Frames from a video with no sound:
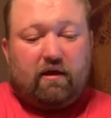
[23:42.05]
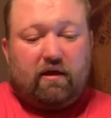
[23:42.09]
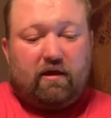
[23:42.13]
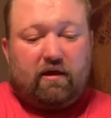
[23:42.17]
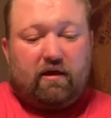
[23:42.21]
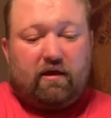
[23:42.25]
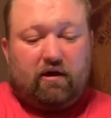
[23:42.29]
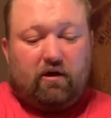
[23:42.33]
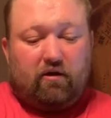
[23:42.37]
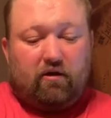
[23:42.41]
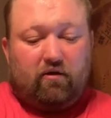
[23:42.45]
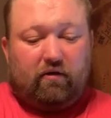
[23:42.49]

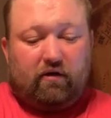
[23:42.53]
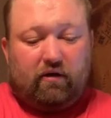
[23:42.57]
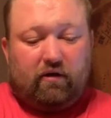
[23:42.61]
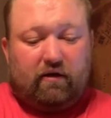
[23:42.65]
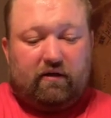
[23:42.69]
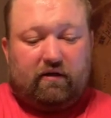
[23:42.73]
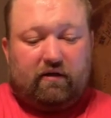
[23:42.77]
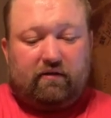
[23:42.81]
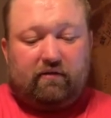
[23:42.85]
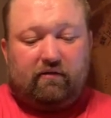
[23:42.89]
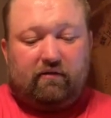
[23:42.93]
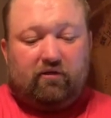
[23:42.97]

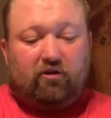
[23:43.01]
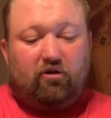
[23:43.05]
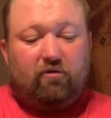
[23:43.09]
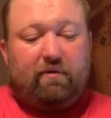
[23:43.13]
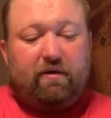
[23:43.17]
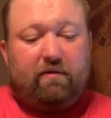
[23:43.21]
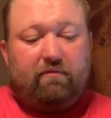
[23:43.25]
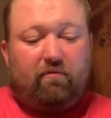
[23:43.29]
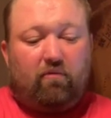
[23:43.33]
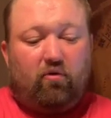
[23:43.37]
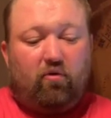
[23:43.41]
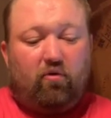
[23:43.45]
little
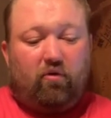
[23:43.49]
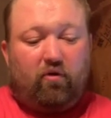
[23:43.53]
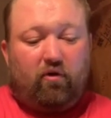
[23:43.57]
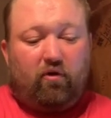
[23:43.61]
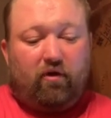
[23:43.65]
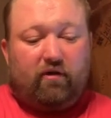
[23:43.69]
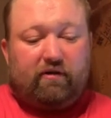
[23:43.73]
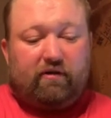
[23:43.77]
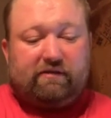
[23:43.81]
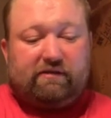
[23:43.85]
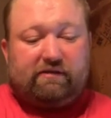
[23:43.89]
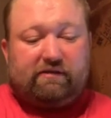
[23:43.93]
bit
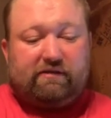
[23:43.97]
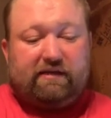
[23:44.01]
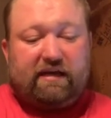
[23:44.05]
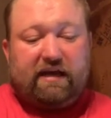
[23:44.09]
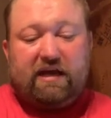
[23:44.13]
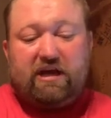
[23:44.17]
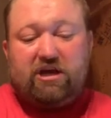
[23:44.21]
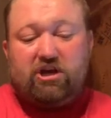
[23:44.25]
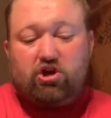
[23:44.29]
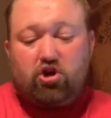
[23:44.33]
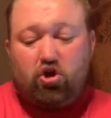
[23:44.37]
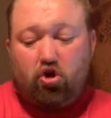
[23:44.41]
more
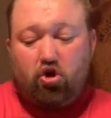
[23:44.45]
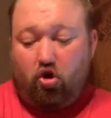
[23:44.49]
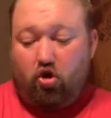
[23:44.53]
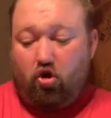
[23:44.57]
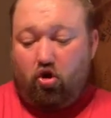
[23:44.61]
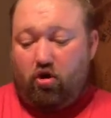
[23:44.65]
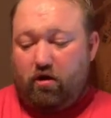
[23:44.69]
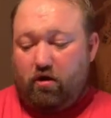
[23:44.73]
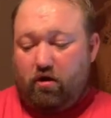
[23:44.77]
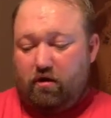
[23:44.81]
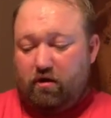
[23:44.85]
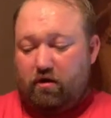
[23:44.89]

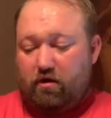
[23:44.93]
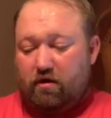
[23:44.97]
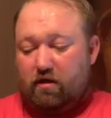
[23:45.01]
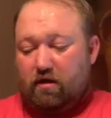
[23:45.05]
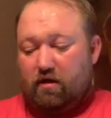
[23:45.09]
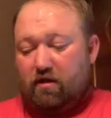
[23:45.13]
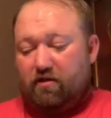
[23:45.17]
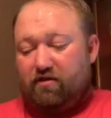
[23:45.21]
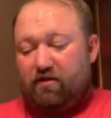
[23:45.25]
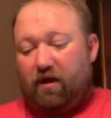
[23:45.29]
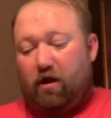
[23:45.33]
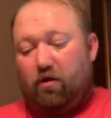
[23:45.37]
tender
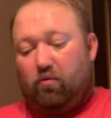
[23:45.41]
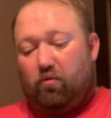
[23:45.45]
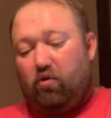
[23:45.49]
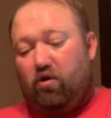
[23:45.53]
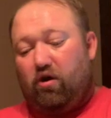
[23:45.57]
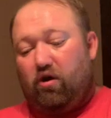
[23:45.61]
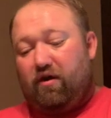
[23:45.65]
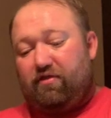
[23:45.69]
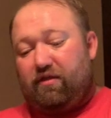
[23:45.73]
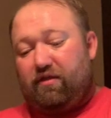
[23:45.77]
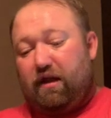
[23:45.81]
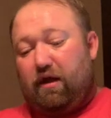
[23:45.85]
than I
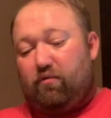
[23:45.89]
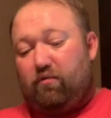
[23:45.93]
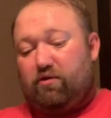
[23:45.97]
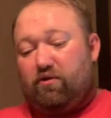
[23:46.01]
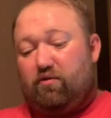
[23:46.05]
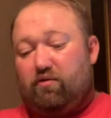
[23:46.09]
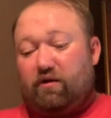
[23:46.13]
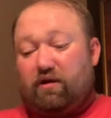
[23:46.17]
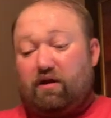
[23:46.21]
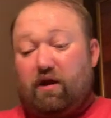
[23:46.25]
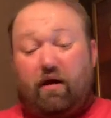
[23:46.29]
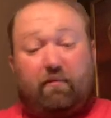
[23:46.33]
would
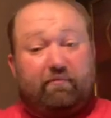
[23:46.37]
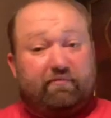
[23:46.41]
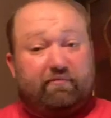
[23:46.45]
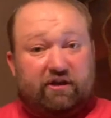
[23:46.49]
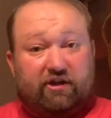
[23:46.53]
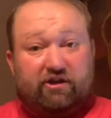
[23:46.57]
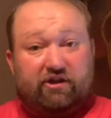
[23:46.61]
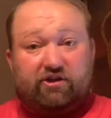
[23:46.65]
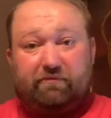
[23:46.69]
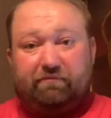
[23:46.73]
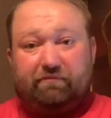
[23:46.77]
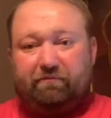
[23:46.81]
do in a
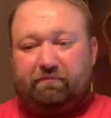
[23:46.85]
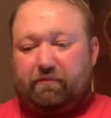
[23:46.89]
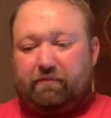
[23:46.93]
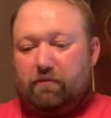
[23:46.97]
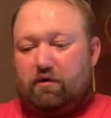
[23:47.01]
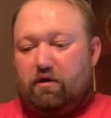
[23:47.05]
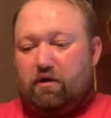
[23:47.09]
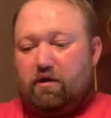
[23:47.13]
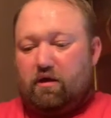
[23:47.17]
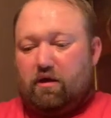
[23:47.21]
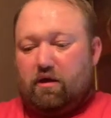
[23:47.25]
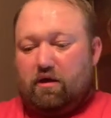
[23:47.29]
competition.
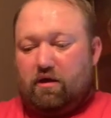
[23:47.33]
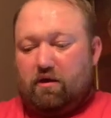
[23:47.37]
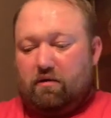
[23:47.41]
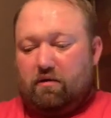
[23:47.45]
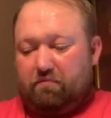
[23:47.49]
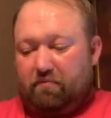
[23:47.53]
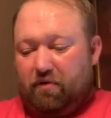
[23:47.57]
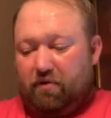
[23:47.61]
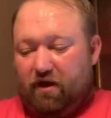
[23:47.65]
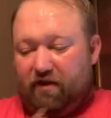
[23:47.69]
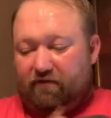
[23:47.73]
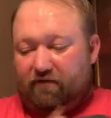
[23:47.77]

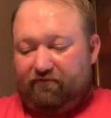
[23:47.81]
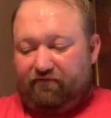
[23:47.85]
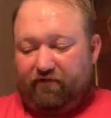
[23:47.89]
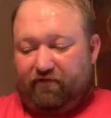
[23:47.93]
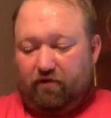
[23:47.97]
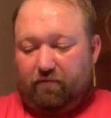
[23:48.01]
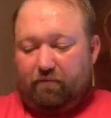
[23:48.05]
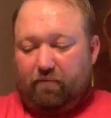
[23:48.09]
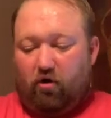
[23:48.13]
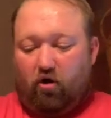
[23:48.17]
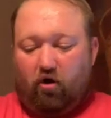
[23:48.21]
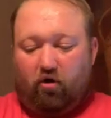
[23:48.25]
But
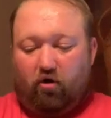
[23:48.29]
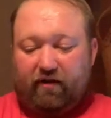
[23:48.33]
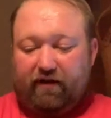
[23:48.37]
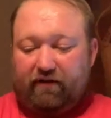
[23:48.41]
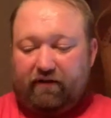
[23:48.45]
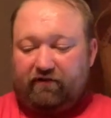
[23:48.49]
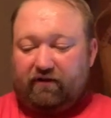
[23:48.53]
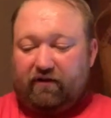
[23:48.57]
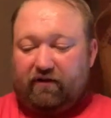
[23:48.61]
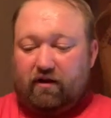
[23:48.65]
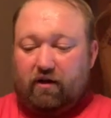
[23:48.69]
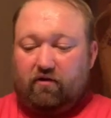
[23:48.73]
for
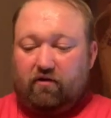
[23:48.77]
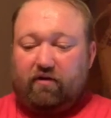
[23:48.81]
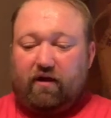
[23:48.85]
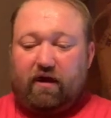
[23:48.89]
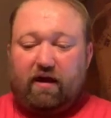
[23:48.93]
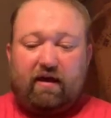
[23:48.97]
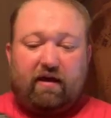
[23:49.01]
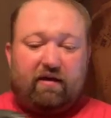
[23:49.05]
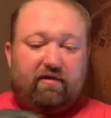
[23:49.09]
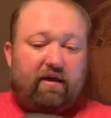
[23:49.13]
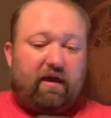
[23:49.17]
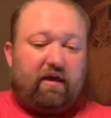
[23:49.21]
parties,
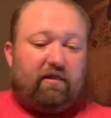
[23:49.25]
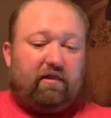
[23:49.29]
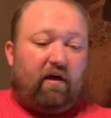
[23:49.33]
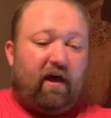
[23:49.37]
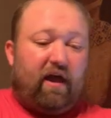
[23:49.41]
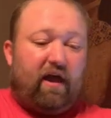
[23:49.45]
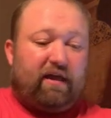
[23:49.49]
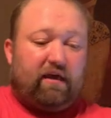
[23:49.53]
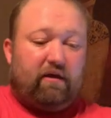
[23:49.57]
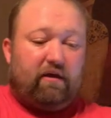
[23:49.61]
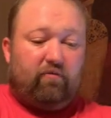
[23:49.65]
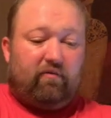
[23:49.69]
they
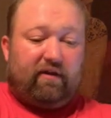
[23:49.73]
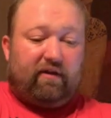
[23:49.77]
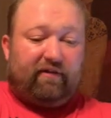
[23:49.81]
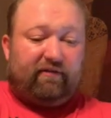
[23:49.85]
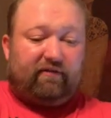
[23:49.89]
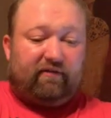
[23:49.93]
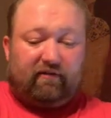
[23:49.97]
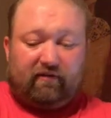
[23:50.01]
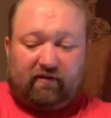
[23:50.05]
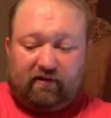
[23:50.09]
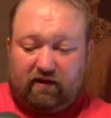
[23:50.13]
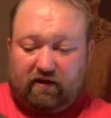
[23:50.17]
like it when
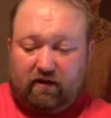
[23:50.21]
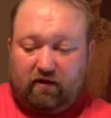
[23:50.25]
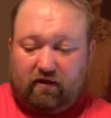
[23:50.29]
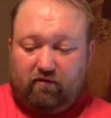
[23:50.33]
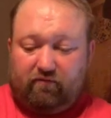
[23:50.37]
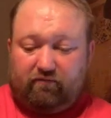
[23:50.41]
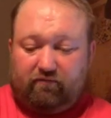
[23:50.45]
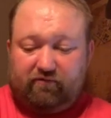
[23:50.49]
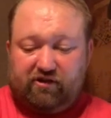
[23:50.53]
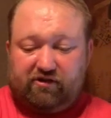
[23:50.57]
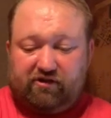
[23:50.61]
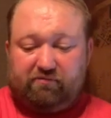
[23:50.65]
it's,
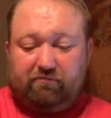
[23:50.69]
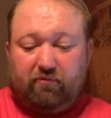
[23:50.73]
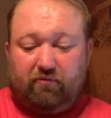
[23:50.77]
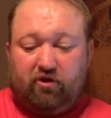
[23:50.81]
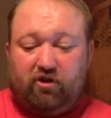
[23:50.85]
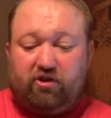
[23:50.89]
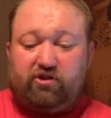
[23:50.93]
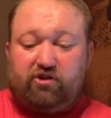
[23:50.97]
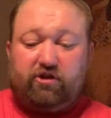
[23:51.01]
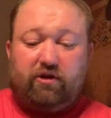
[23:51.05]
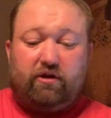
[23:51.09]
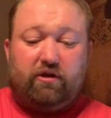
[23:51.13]
just
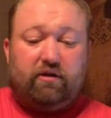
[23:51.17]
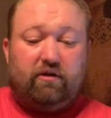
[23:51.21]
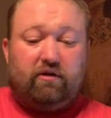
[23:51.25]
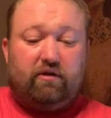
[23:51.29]
mush.